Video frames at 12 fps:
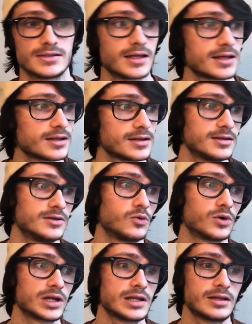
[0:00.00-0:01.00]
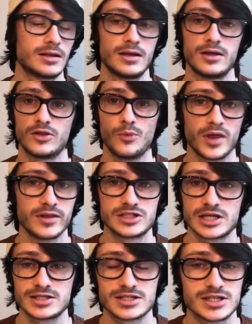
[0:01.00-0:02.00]
again, in Oregon, the weather
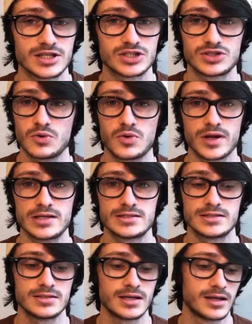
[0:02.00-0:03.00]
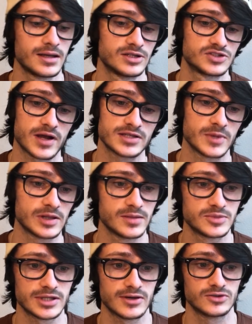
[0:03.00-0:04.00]
changes so crazy, it dries my
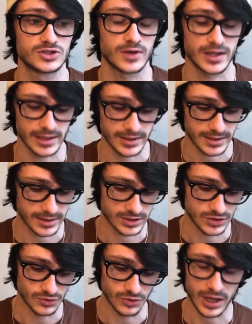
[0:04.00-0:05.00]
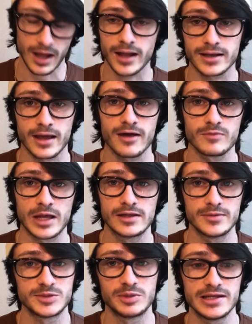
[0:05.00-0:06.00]
lips out, so I like to not have my
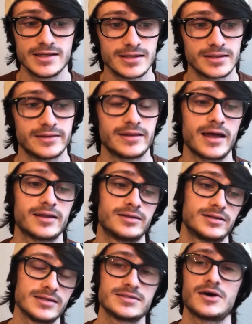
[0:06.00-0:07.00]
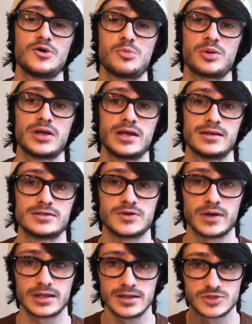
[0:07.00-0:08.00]
lips bleeding. That does help, so
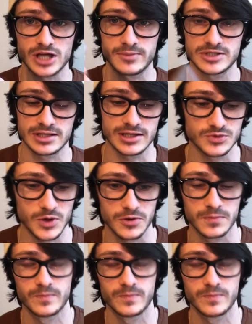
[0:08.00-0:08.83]
I keep chapstick as well.